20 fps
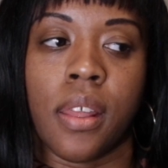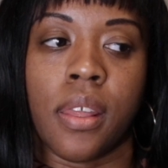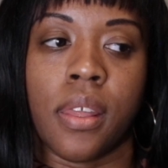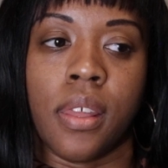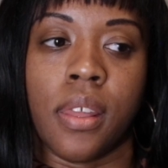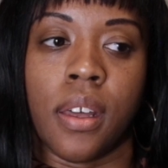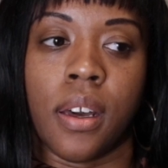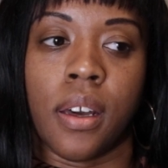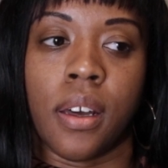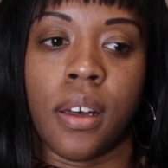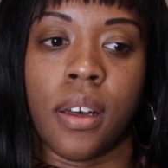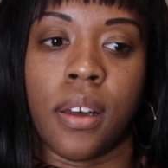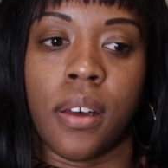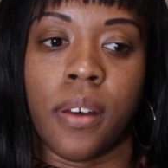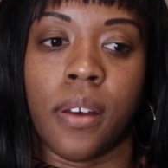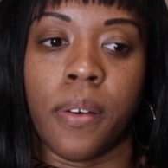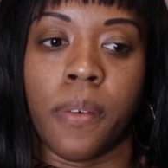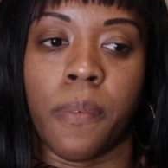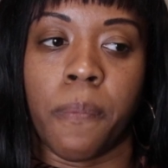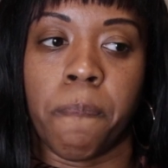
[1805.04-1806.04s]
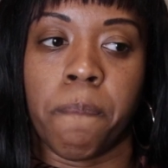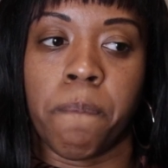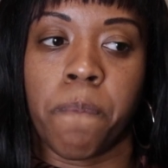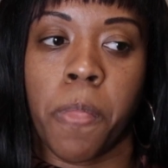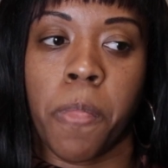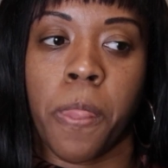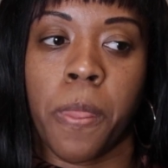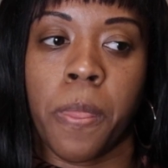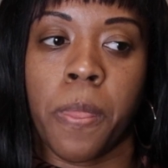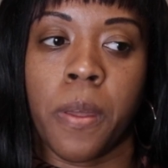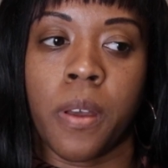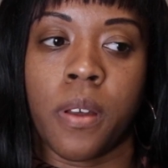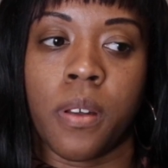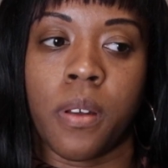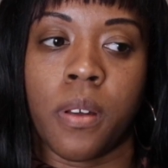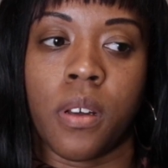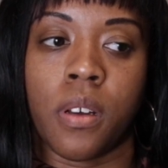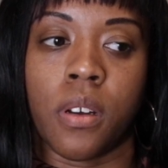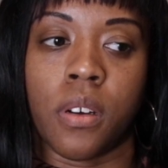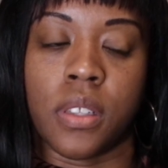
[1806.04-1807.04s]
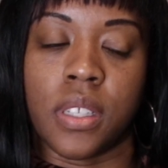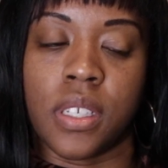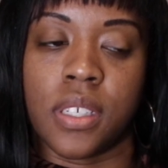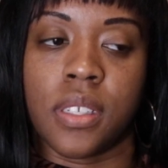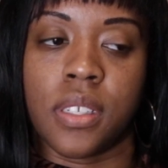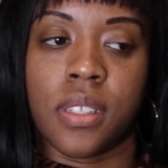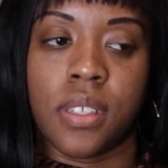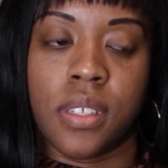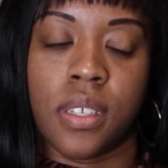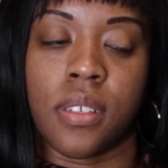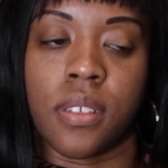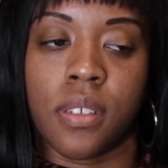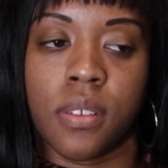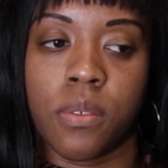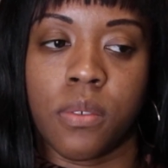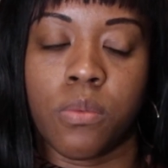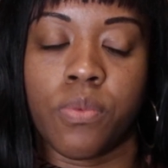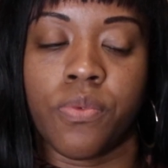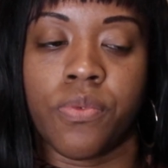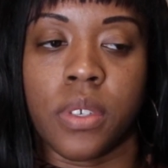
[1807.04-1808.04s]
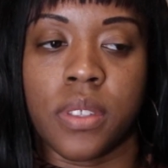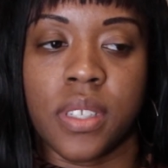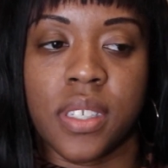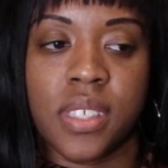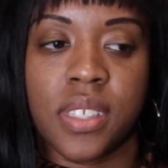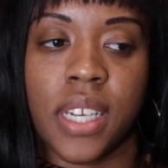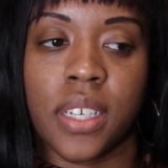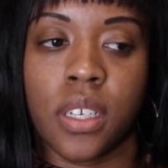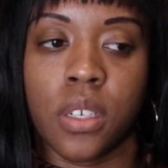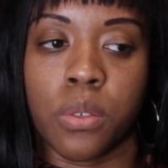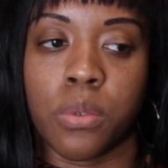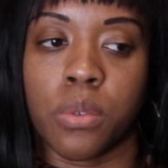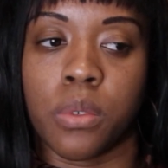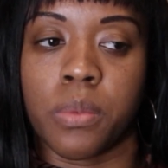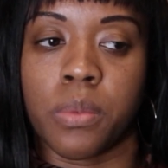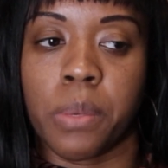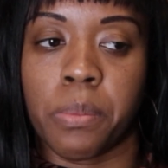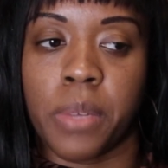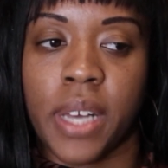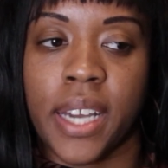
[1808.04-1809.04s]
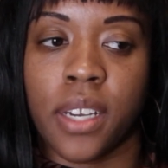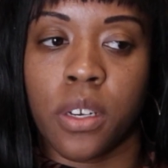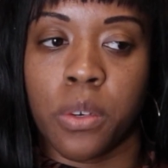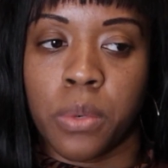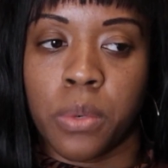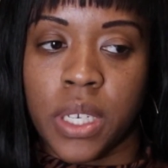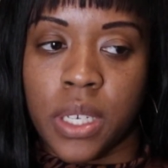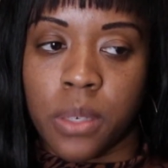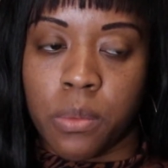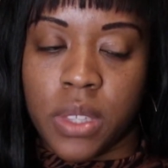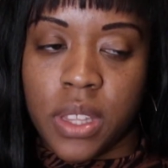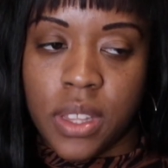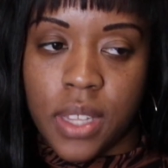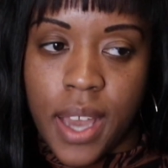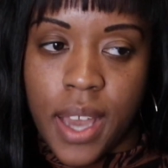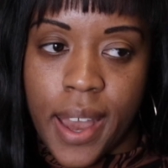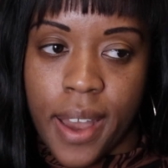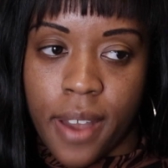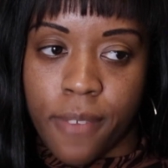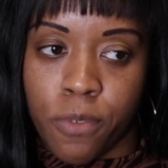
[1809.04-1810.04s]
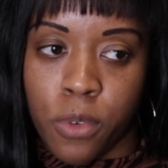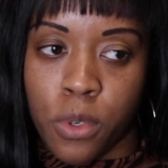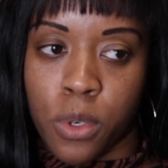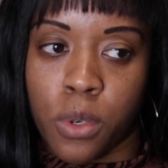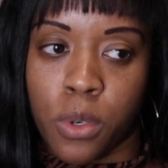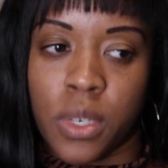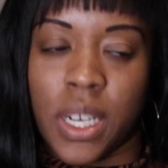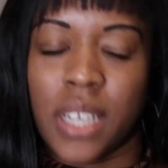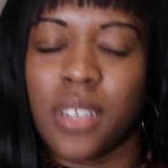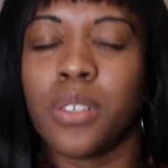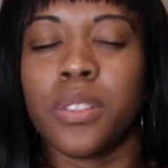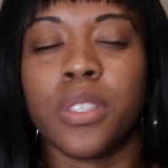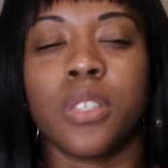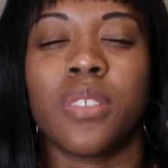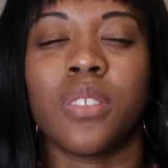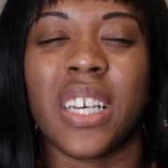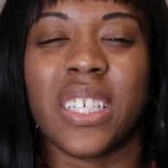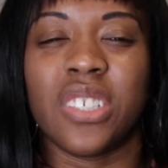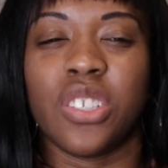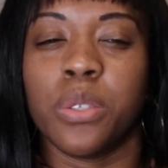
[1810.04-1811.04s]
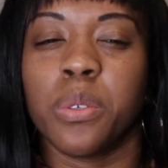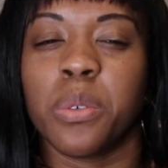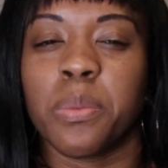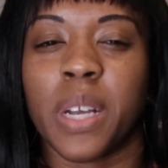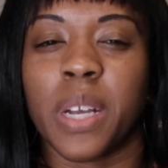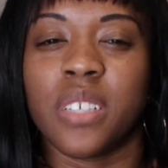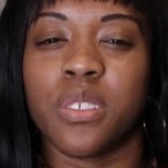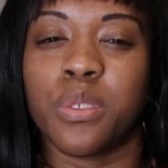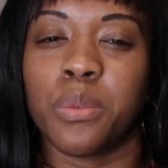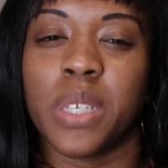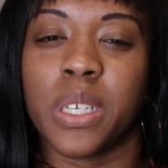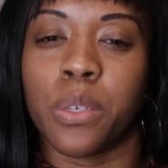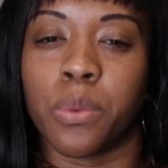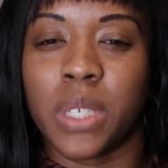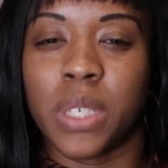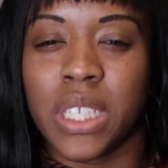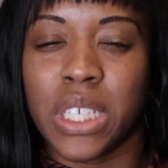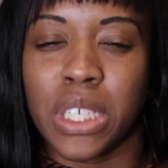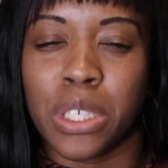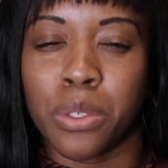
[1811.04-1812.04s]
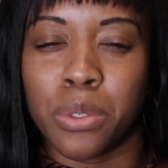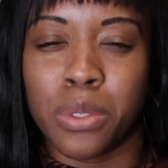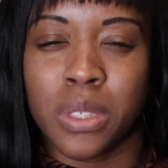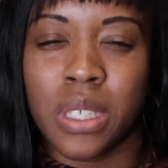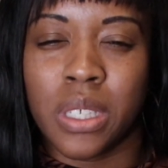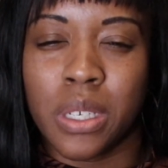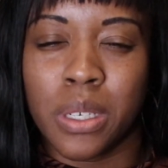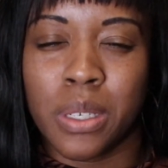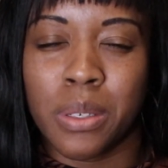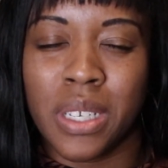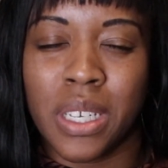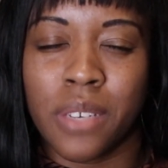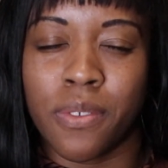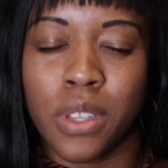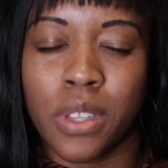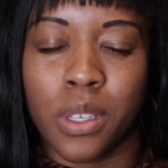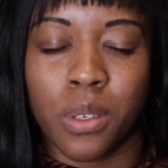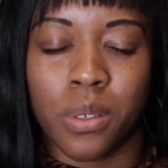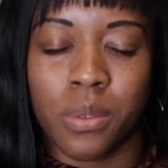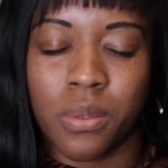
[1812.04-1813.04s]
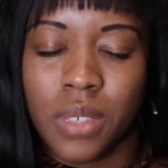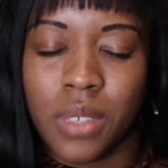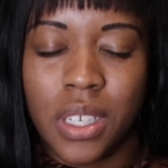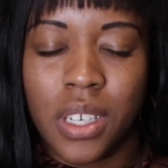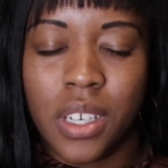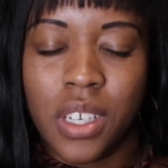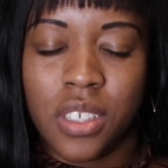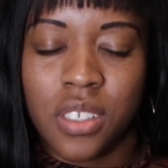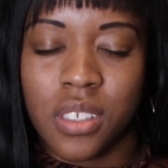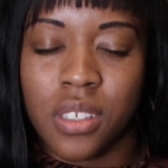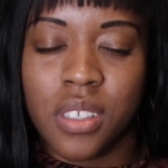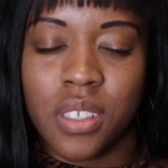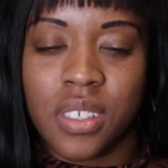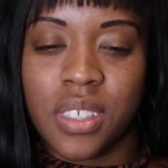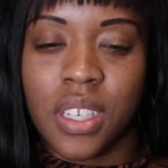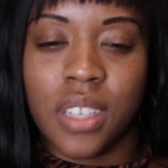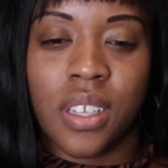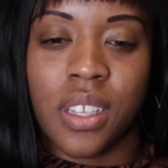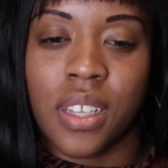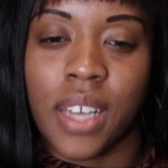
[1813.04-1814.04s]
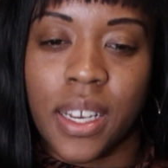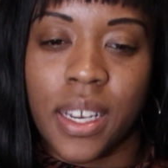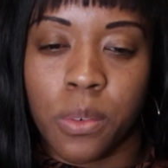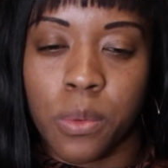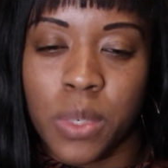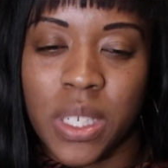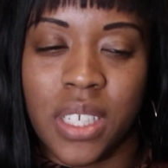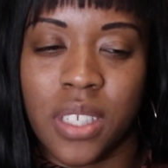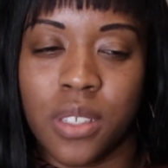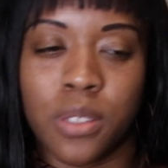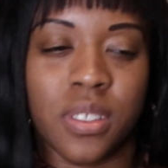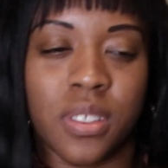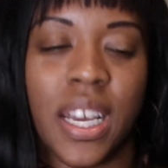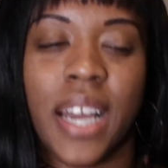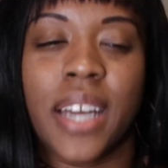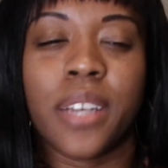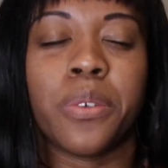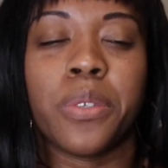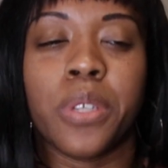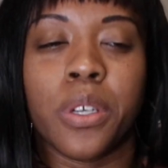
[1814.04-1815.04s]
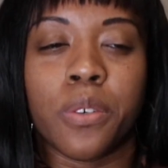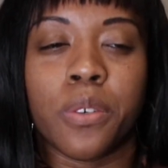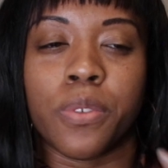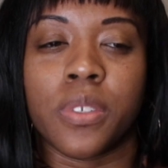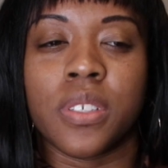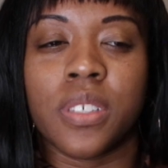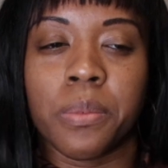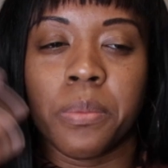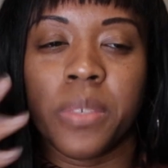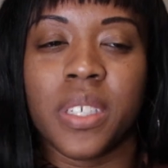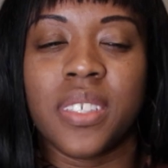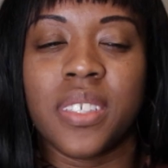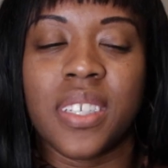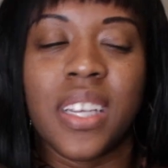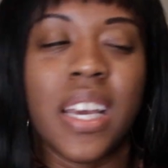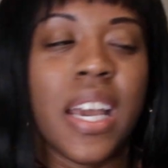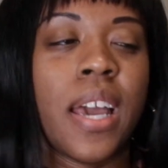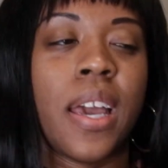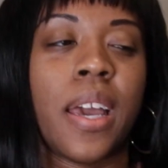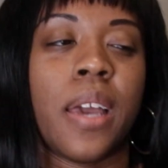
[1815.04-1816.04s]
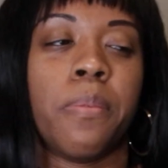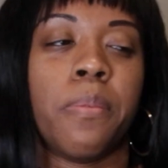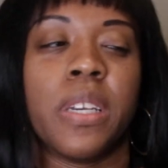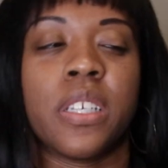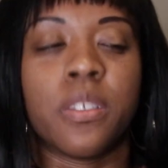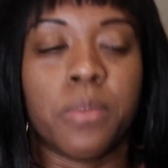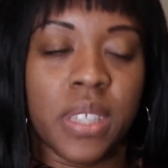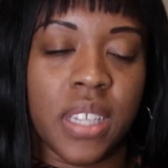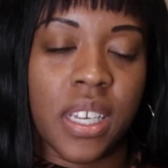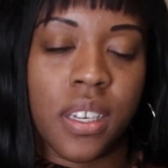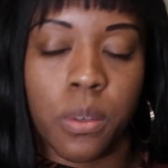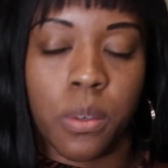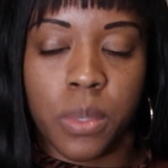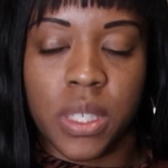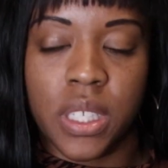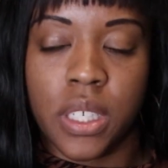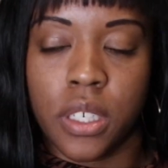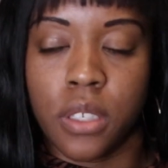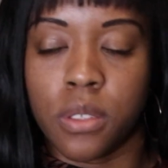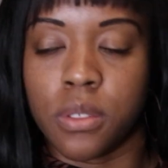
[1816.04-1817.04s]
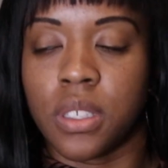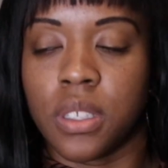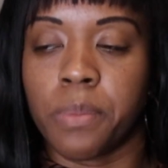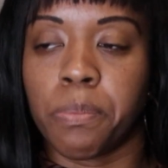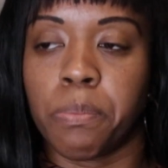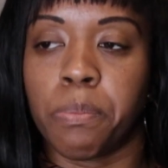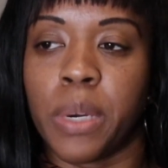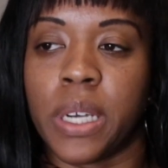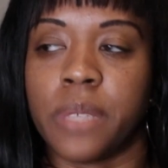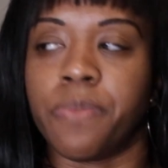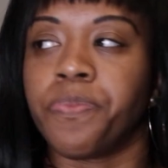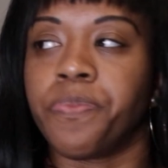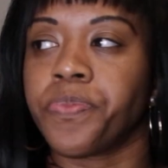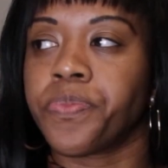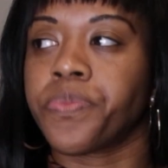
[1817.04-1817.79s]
the on the from the second group, the black queen with the afro. I don't know, like, she reminds me of Whitney Houston, even though she looks nothing like Whitney Houston. I don't know, for some reason it makes me think of Whitney Houston. But